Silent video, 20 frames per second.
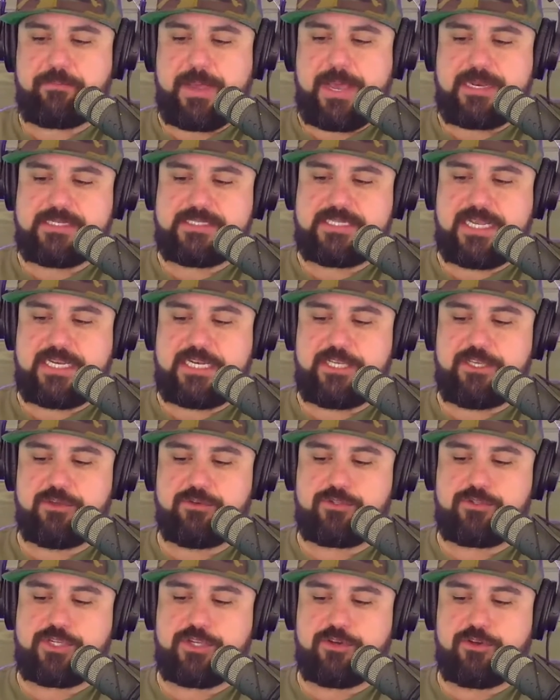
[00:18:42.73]
Patty's Day to
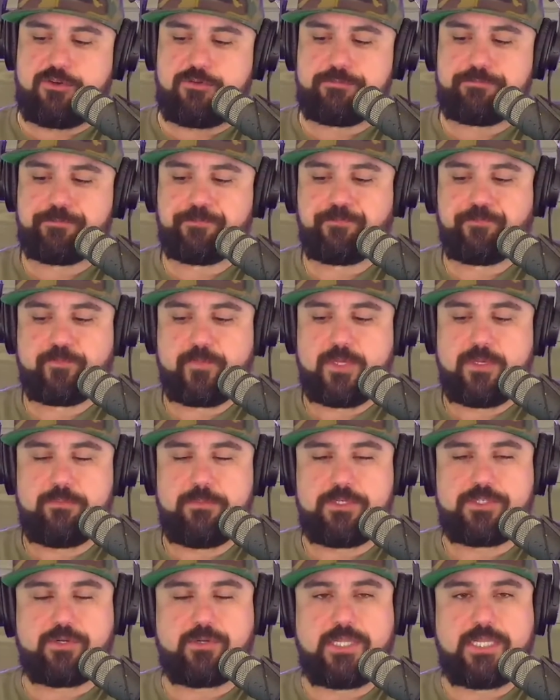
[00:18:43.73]
you too,
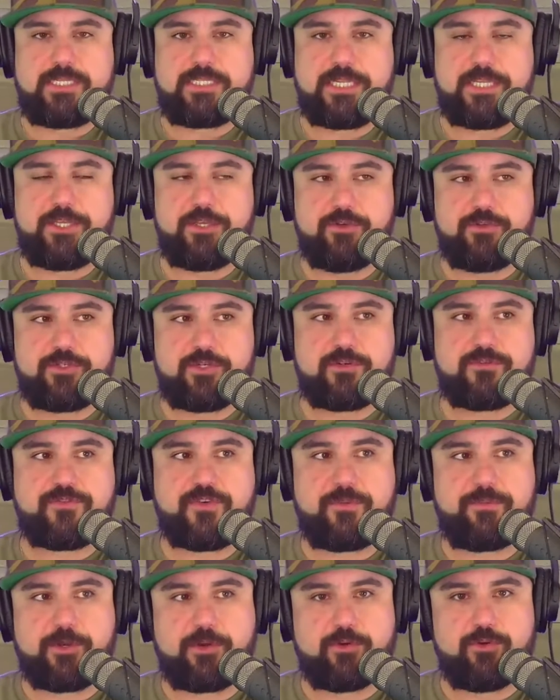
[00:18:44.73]
Mr. LinkedIn user
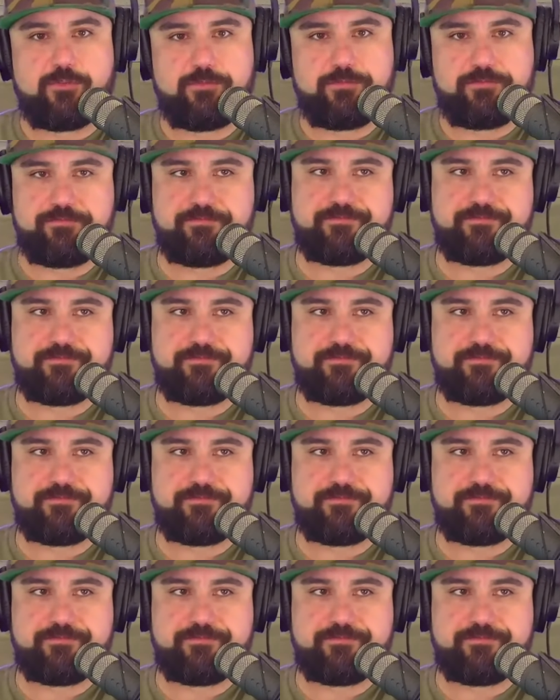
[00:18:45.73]
from the group.